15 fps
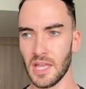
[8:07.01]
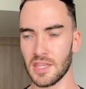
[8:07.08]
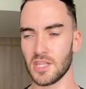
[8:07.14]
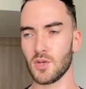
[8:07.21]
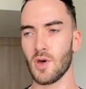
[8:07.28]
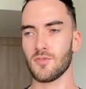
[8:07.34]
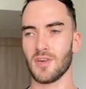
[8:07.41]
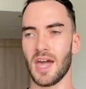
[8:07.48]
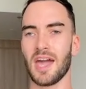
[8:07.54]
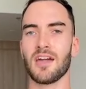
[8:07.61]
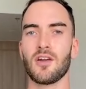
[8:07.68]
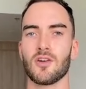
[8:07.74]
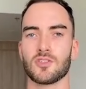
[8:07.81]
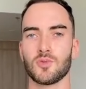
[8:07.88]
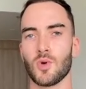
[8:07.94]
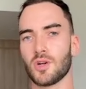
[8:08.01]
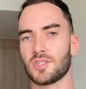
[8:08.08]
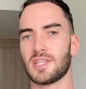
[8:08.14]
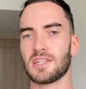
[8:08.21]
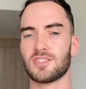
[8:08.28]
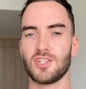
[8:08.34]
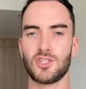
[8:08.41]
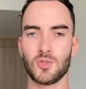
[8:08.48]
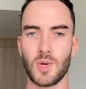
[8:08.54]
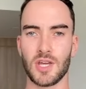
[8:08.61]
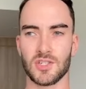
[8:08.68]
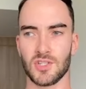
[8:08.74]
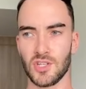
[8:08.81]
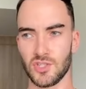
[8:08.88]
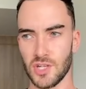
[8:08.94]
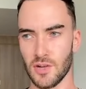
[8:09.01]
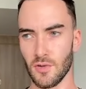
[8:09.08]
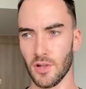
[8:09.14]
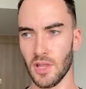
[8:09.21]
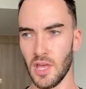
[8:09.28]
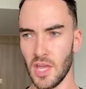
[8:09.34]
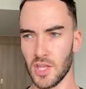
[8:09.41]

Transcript: Then you have anger towards that situation in general.